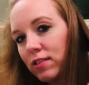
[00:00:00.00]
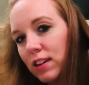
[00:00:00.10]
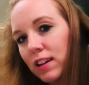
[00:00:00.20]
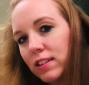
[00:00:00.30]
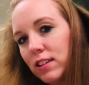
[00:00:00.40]

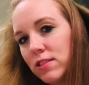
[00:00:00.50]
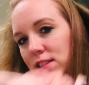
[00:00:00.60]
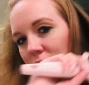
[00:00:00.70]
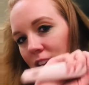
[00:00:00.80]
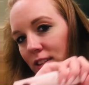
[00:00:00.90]
Got a little
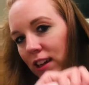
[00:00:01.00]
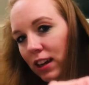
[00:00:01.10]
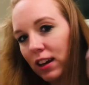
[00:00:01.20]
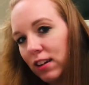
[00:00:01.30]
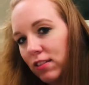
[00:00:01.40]
tingle
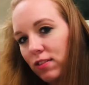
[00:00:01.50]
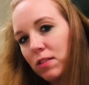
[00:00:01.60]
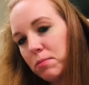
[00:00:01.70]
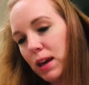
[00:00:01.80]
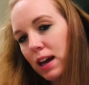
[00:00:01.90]
here
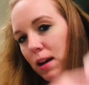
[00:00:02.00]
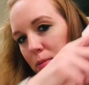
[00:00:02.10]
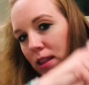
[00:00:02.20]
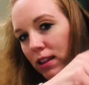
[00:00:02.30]
from being up